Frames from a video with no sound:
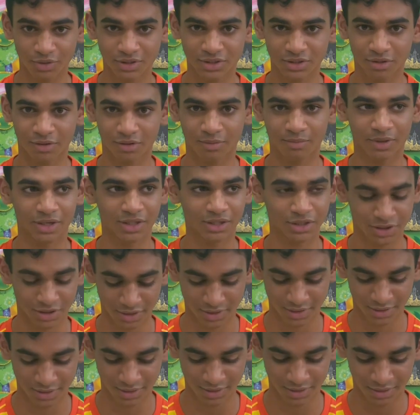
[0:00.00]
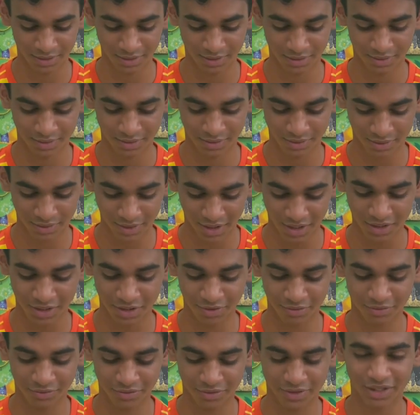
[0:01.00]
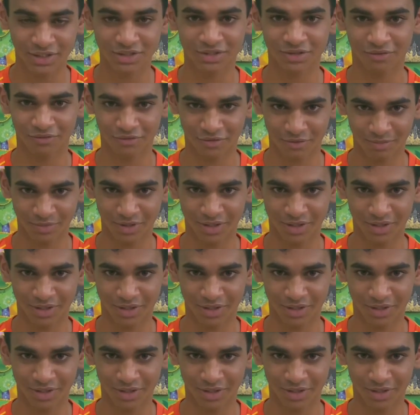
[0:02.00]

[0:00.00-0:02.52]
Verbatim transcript: it's not much. Thank you. That's all from